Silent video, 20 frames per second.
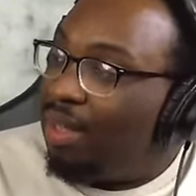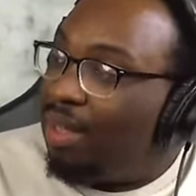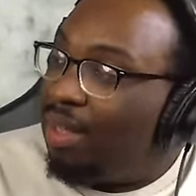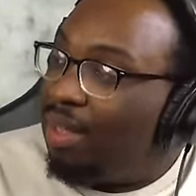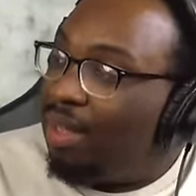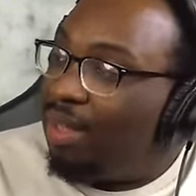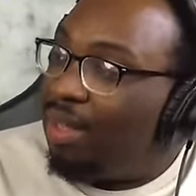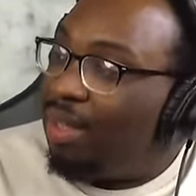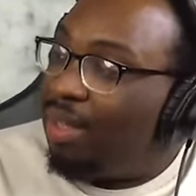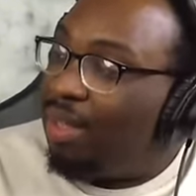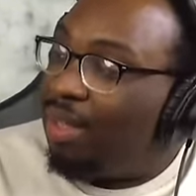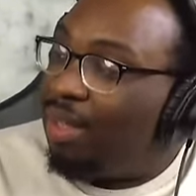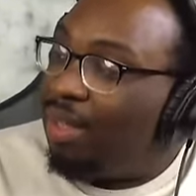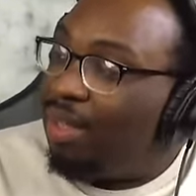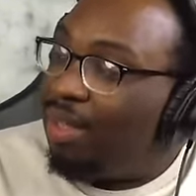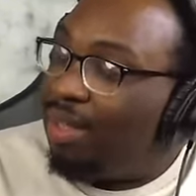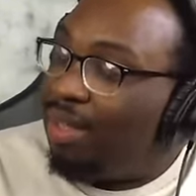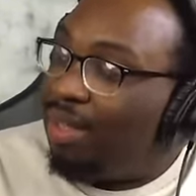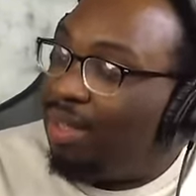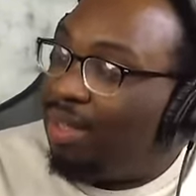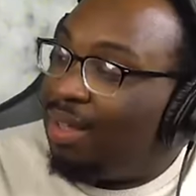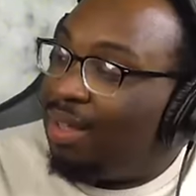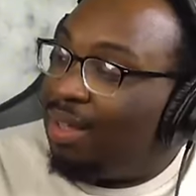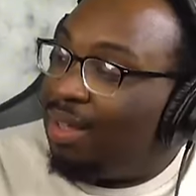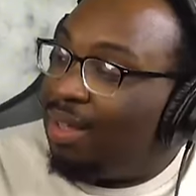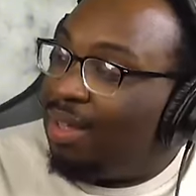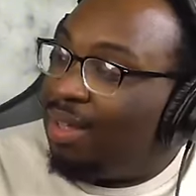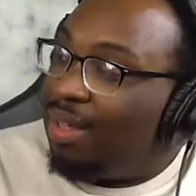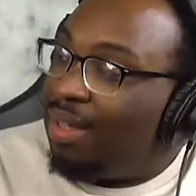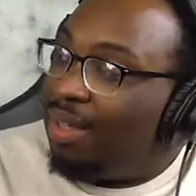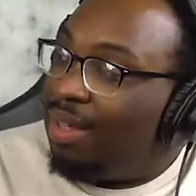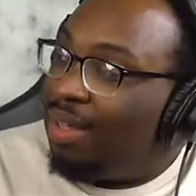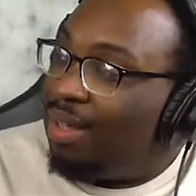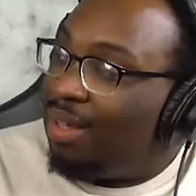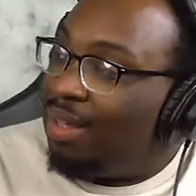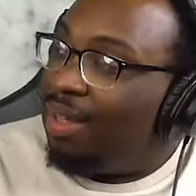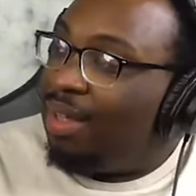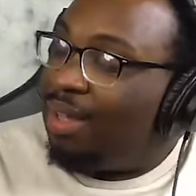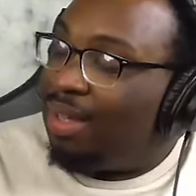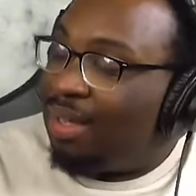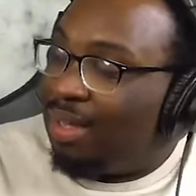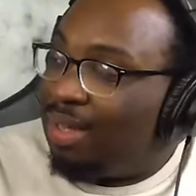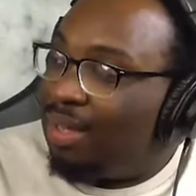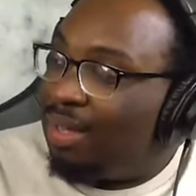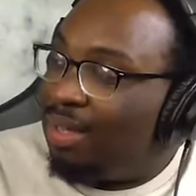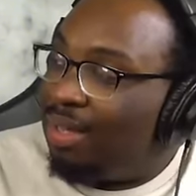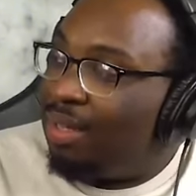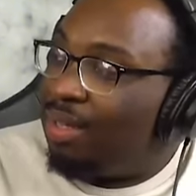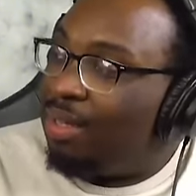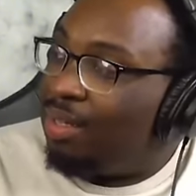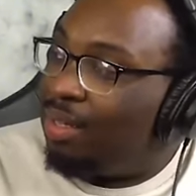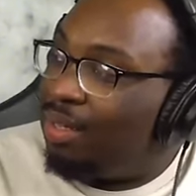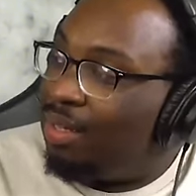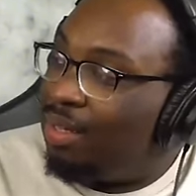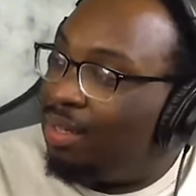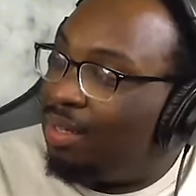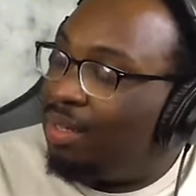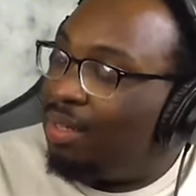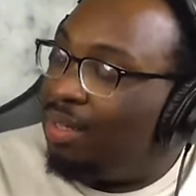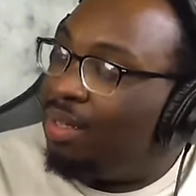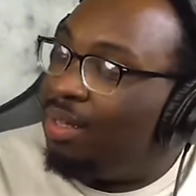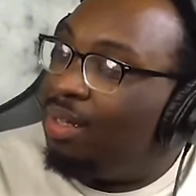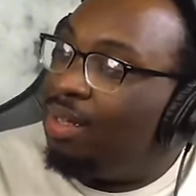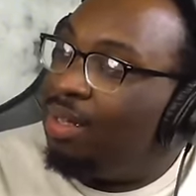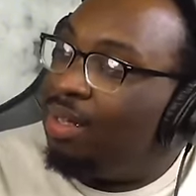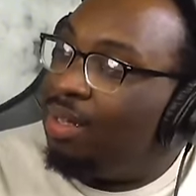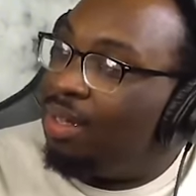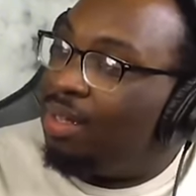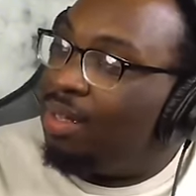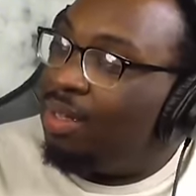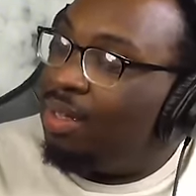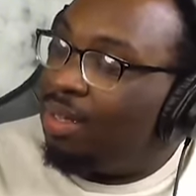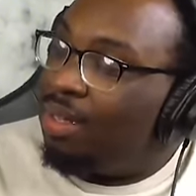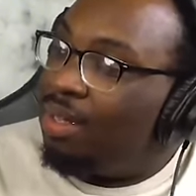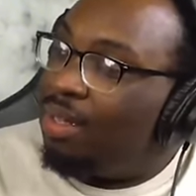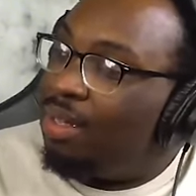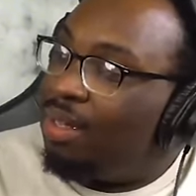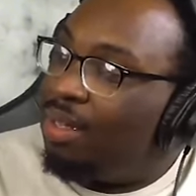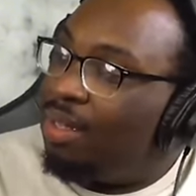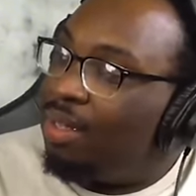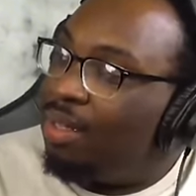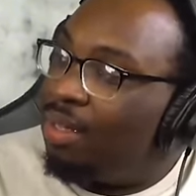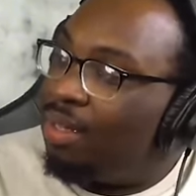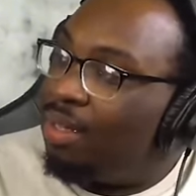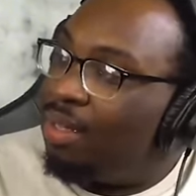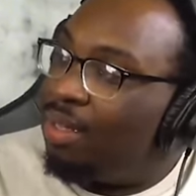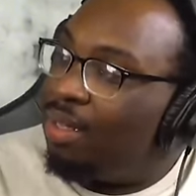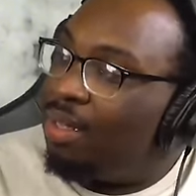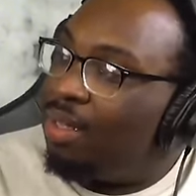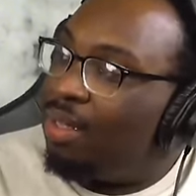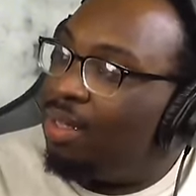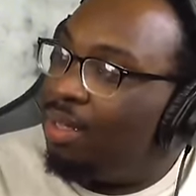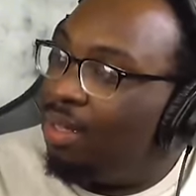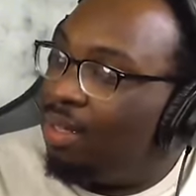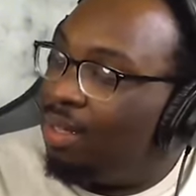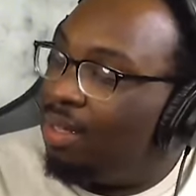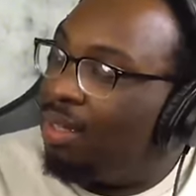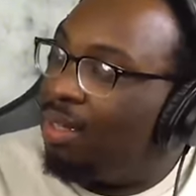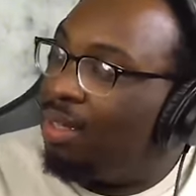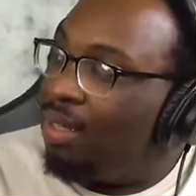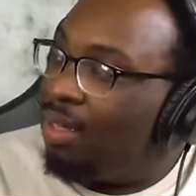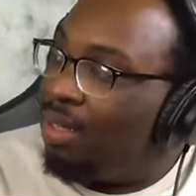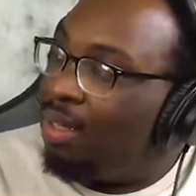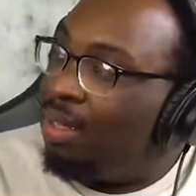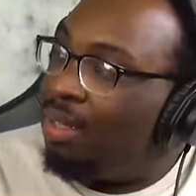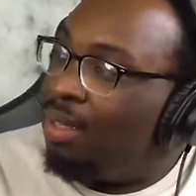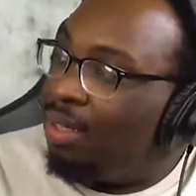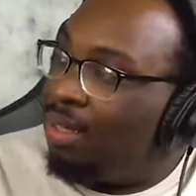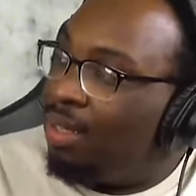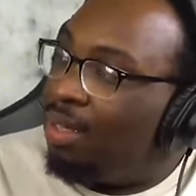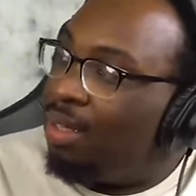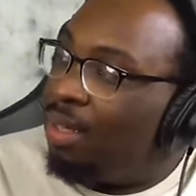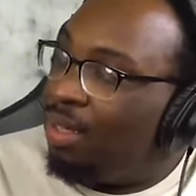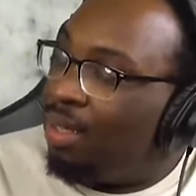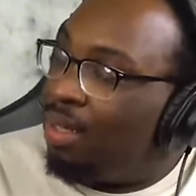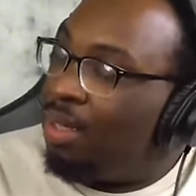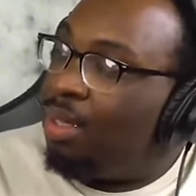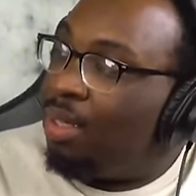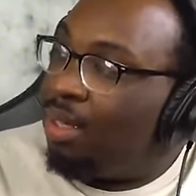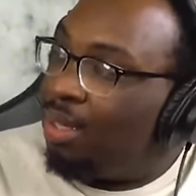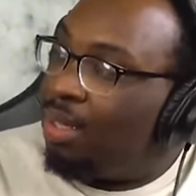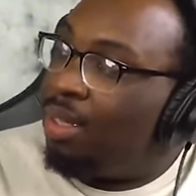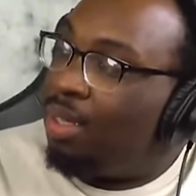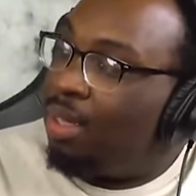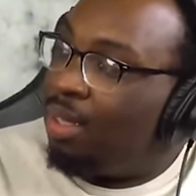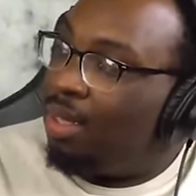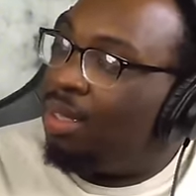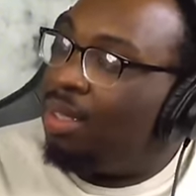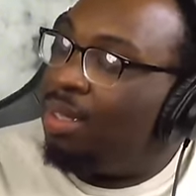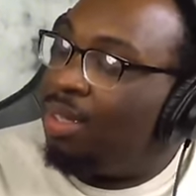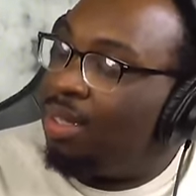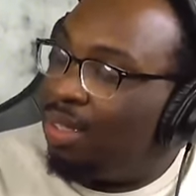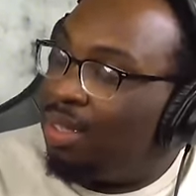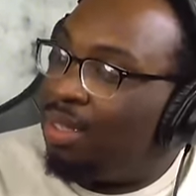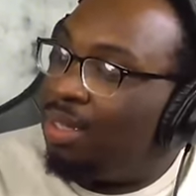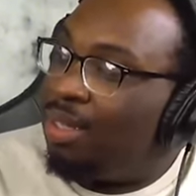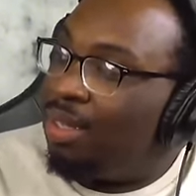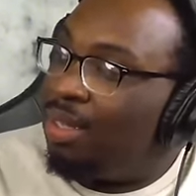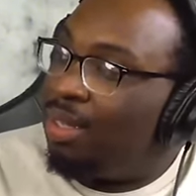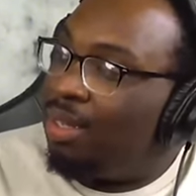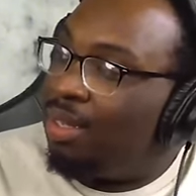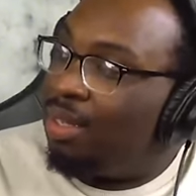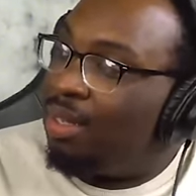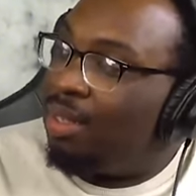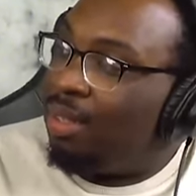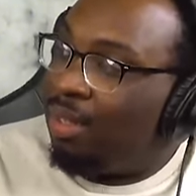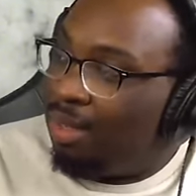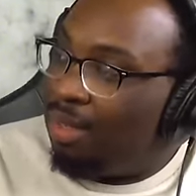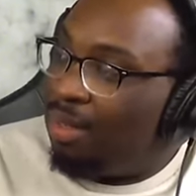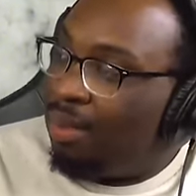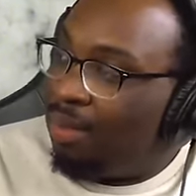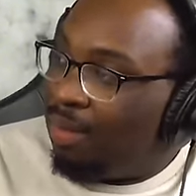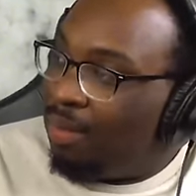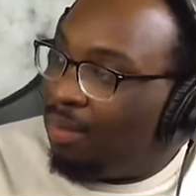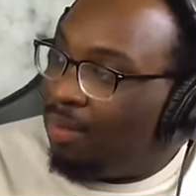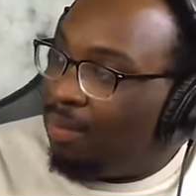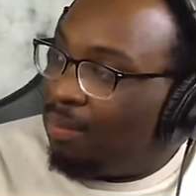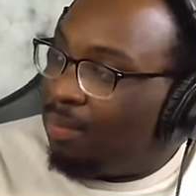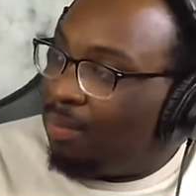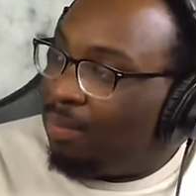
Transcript: The person shown says nothing.